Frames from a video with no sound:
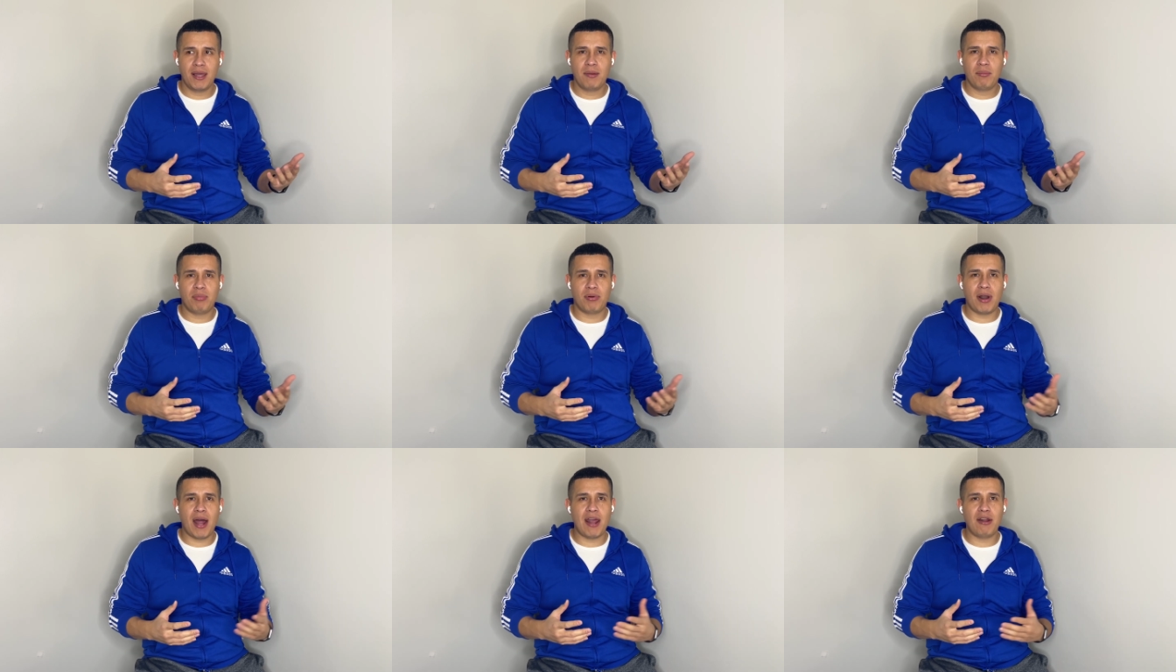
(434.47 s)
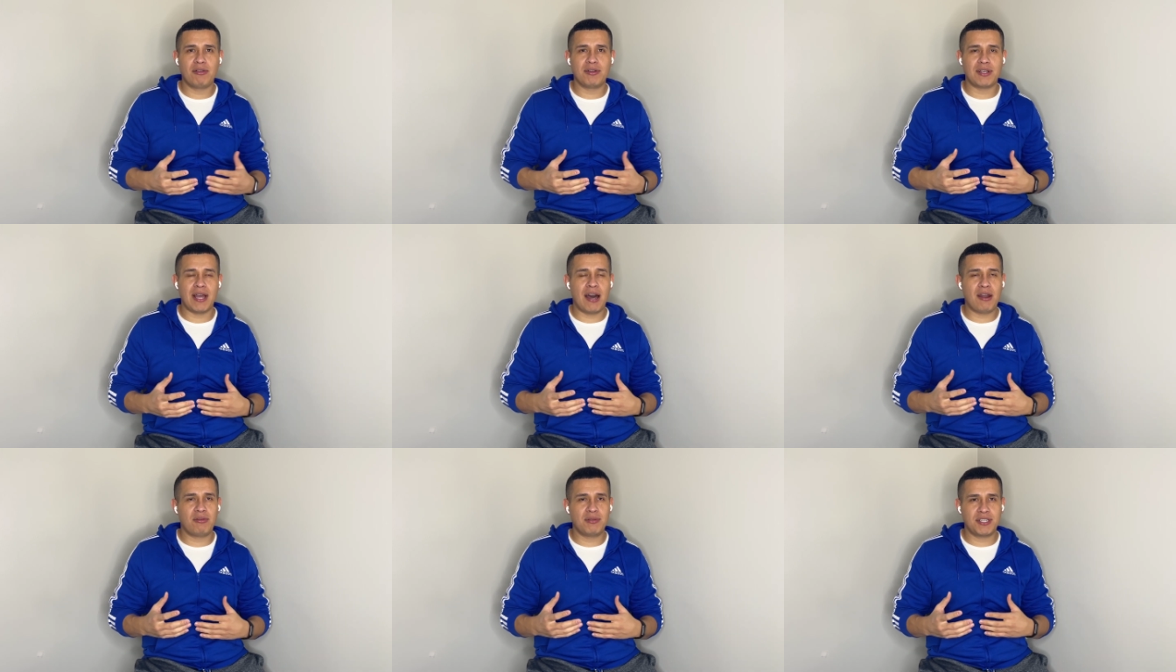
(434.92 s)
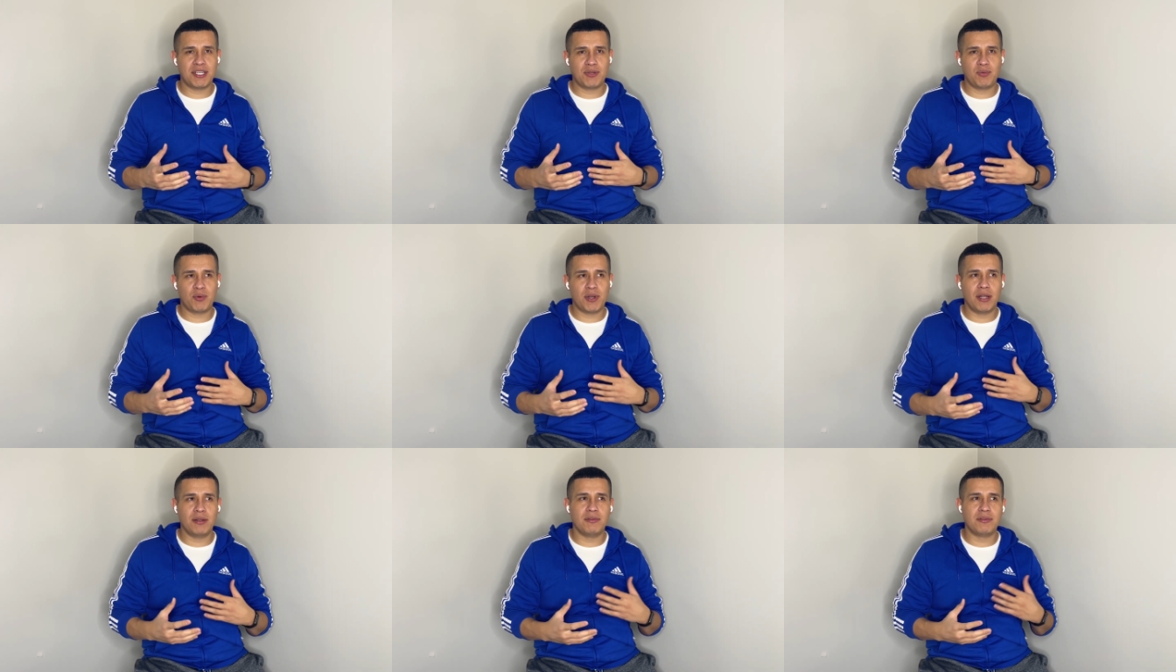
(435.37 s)
But I don't I don't just
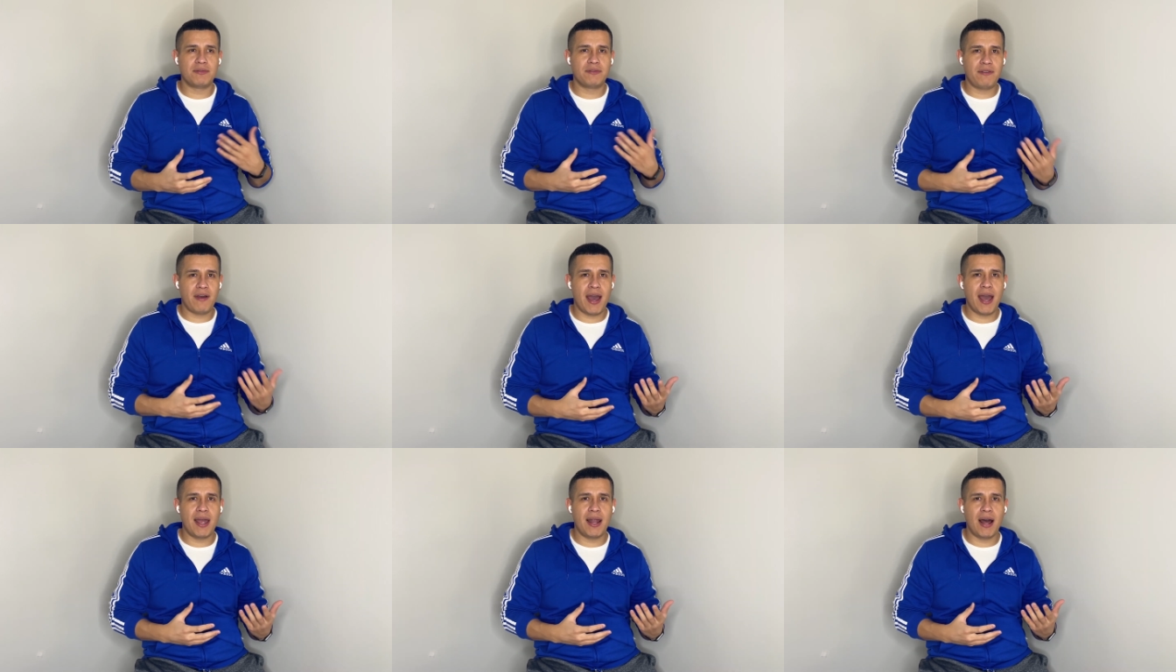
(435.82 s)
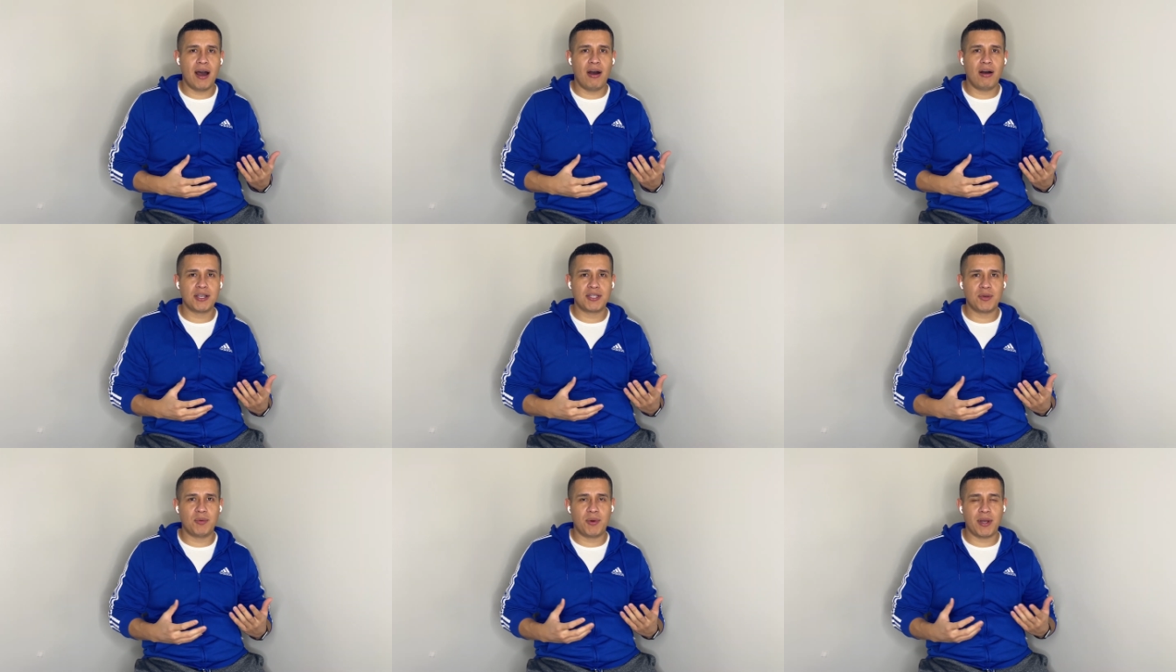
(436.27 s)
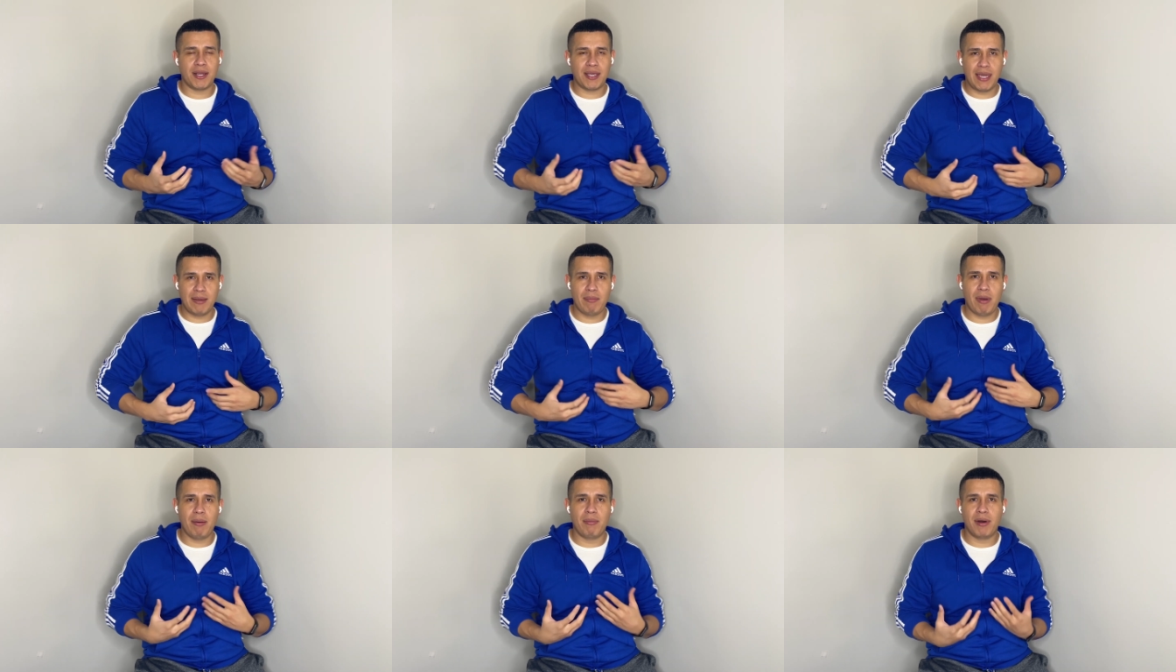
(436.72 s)
wanna lose fat. I also wanna
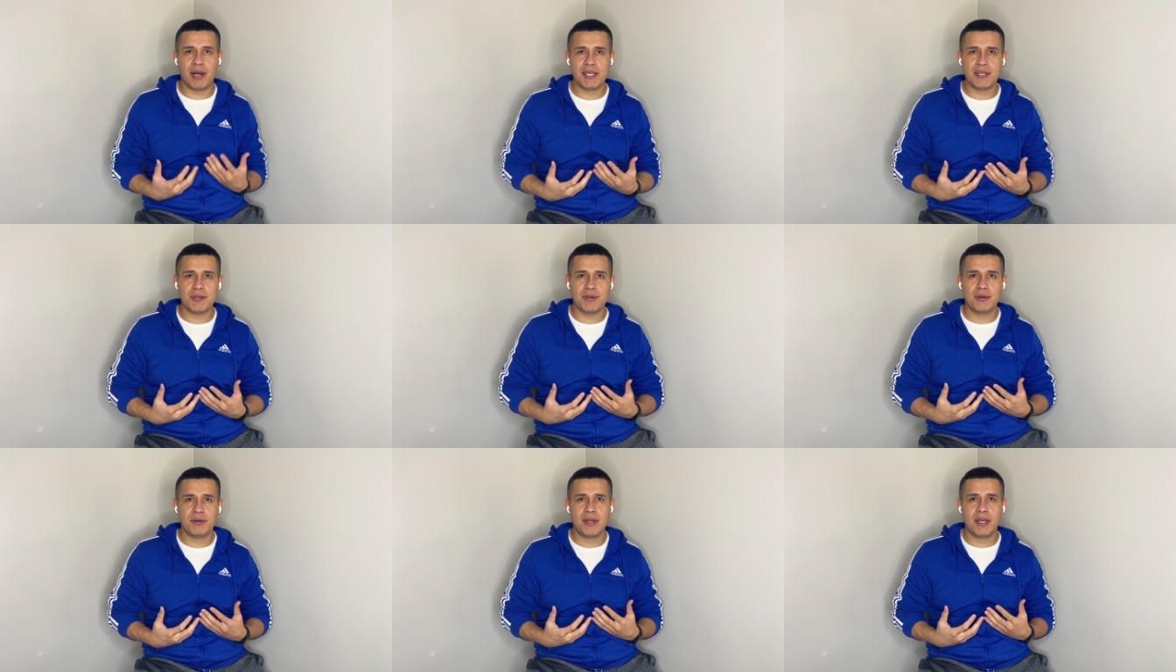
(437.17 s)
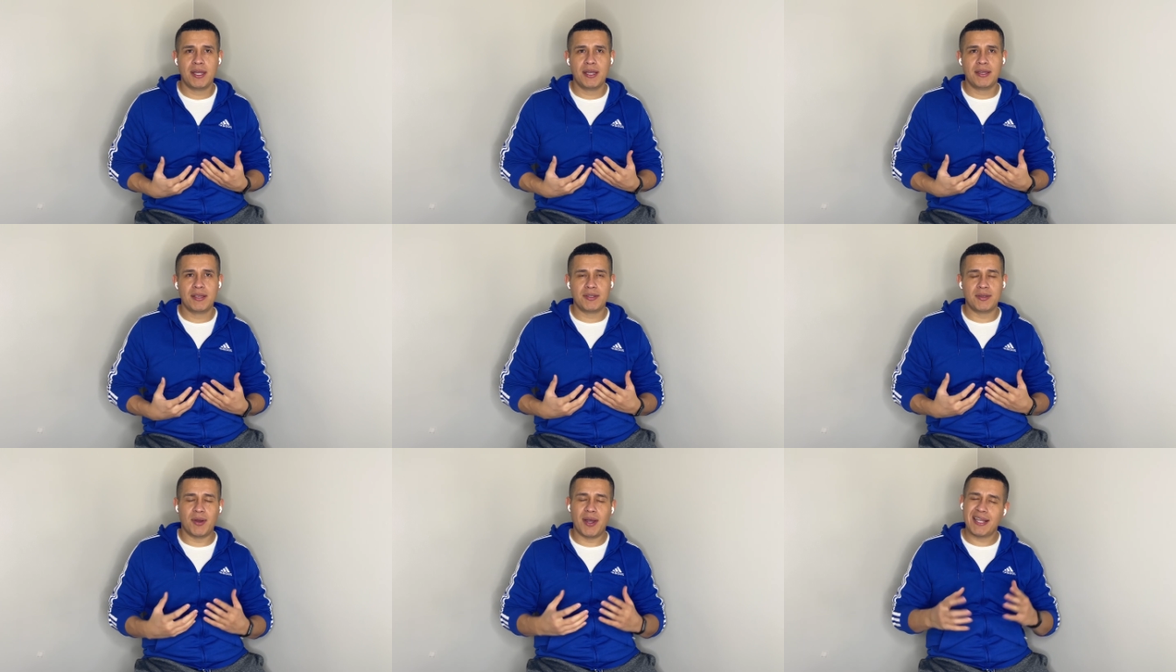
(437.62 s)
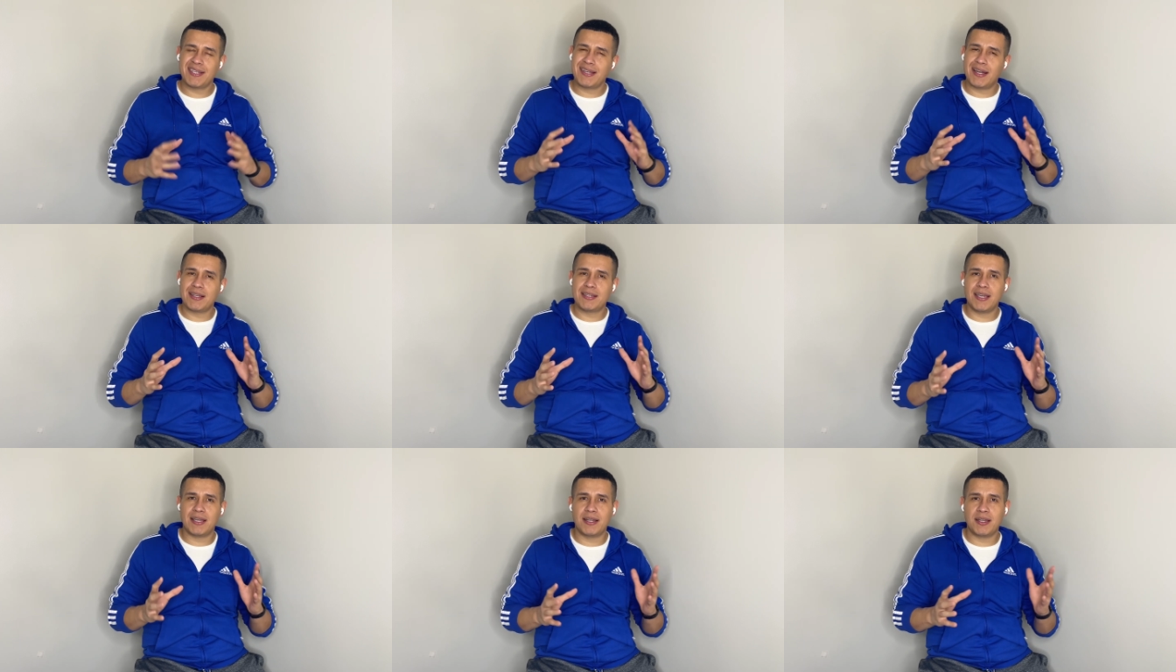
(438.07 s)
keep my muscle. So that's
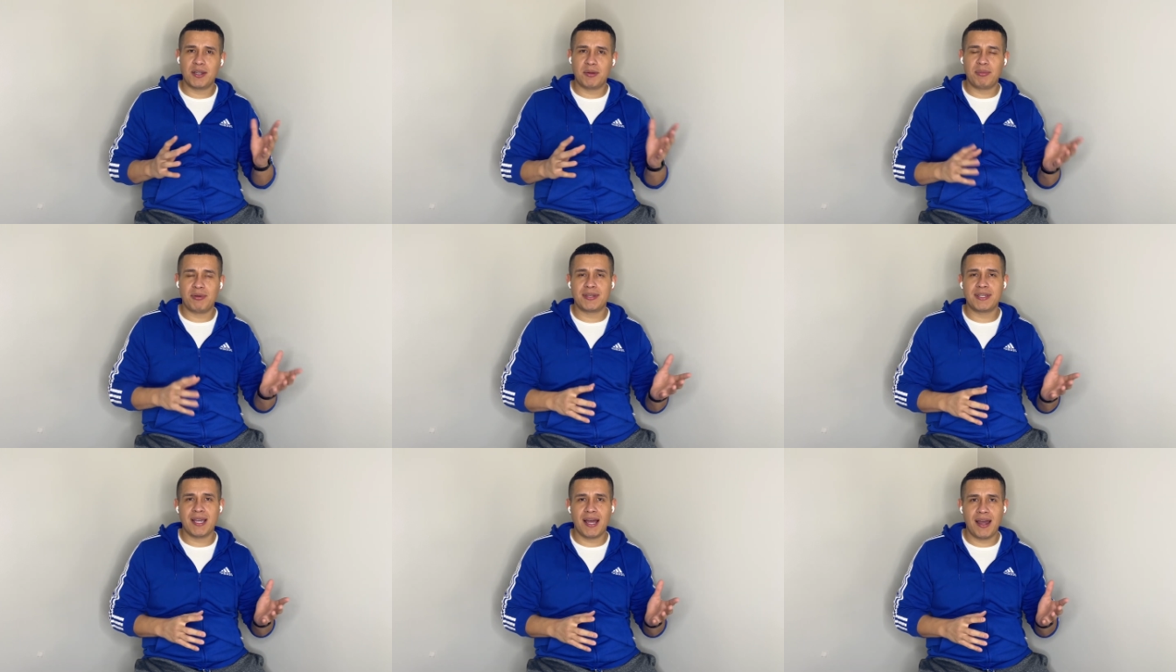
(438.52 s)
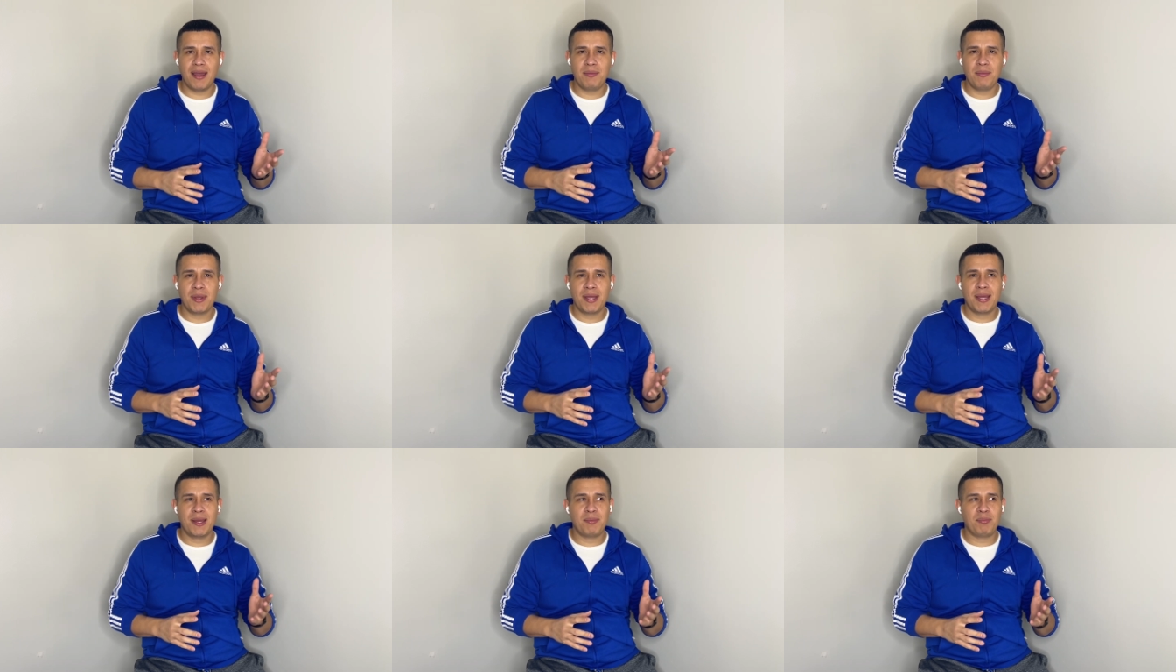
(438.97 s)
gonna take a little bit of time.